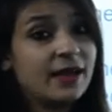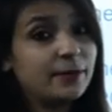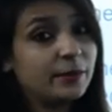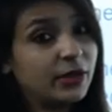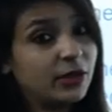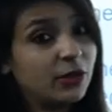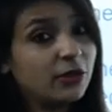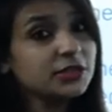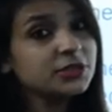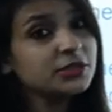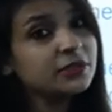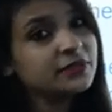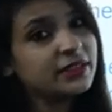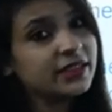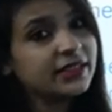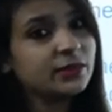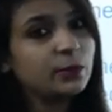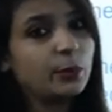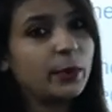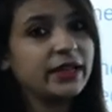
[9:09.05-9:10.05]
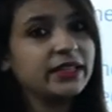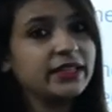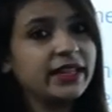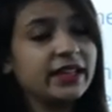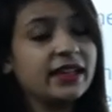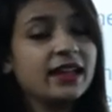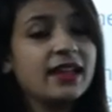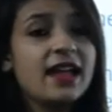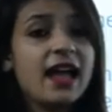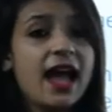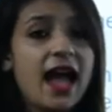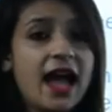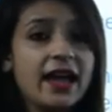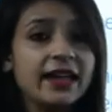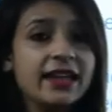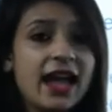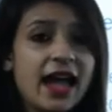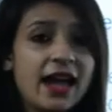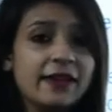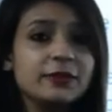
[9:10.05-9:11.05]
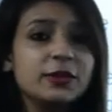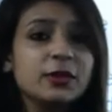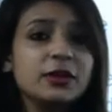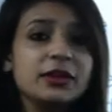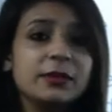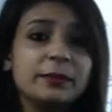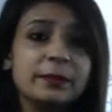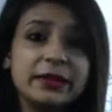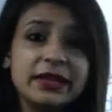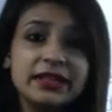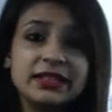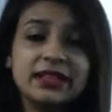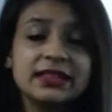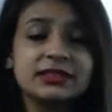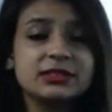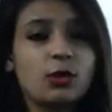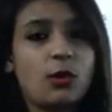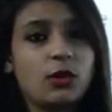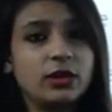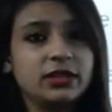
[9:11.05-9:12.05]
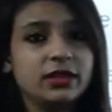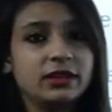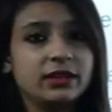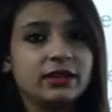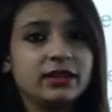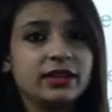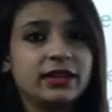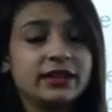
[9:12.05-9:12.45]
because of that wedding, I have to complete his order.